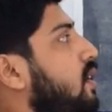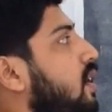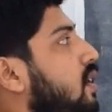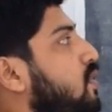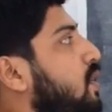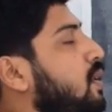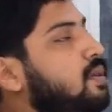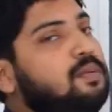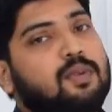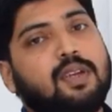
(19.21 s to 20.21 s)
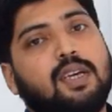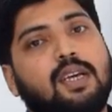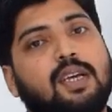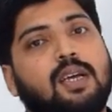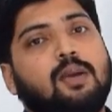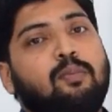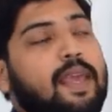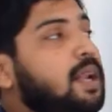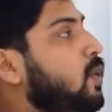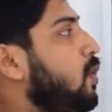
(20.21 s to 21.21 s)
of your
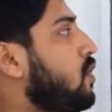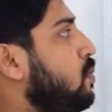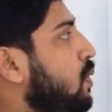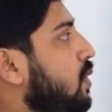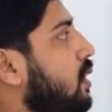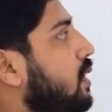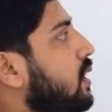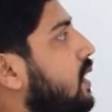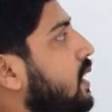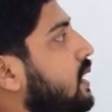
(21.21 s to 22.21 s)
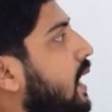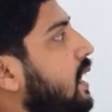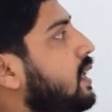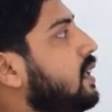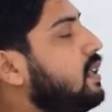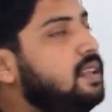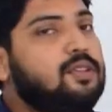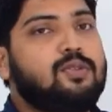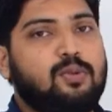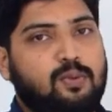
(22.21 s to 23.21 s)
main course book, A Tiger in the
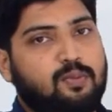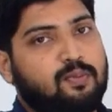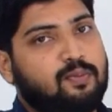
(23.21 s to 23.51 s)
Zoo.